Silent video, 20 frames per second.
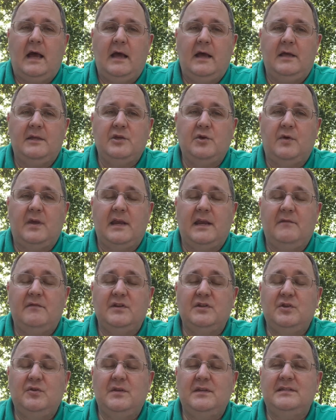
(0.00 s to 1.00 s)
you can
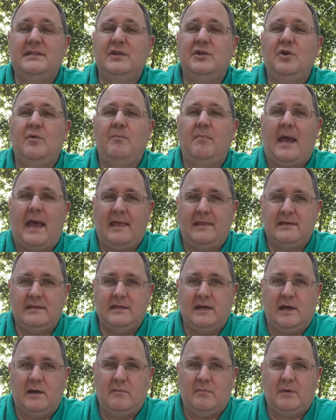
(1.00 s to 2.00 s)
even do this in your
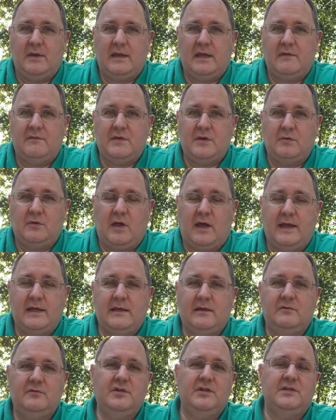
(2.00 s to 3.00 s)
bathtub if you
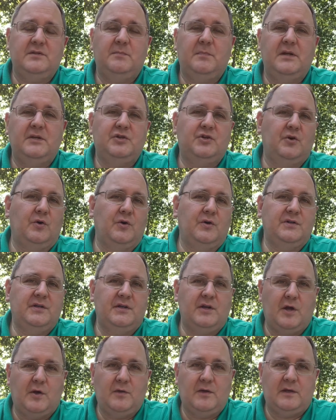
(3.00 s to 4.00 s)
like. Just be sure to
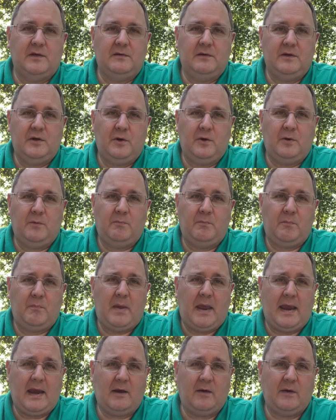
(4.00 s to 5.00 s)
know that your
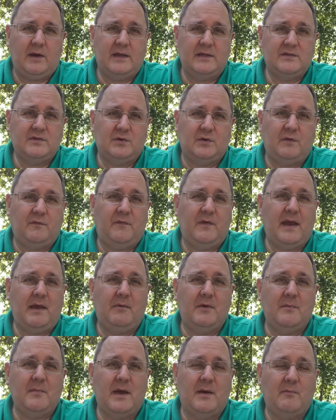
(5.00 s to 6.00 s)
parents or a
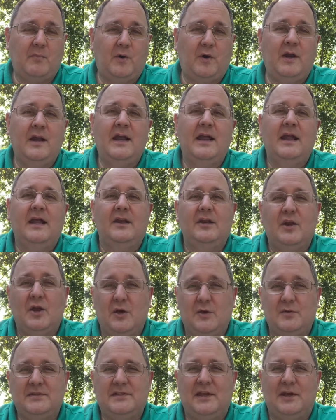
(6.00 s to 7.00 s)
family member
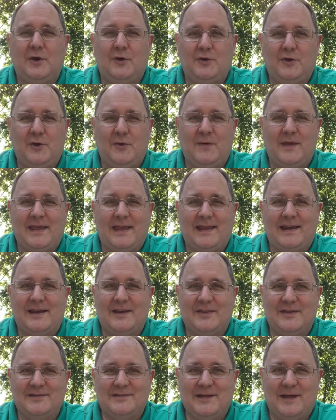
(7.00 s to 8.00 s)
knows that you're doing it
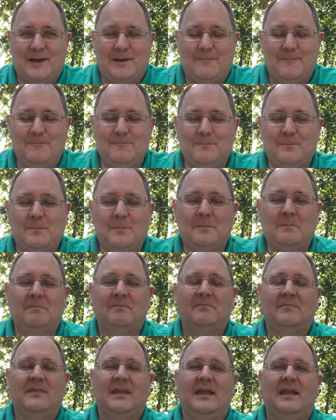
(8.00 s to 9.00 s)
in the tub.
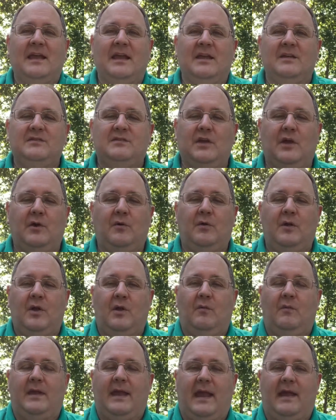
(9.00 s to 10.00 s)
So
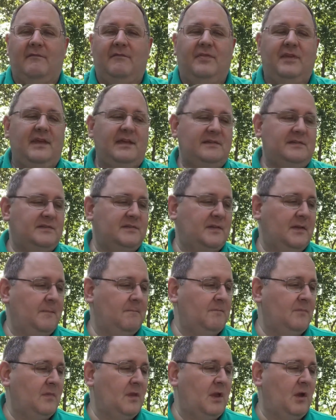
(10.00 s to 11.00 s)
we have this.
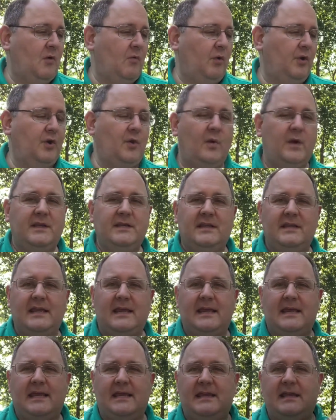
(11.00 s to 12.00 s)
We're going to
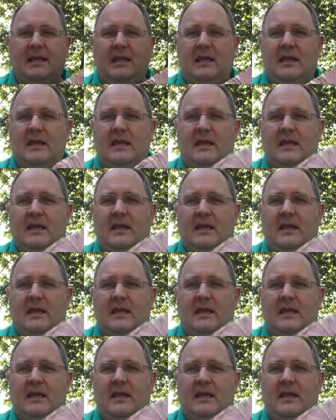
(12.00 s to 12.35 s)
need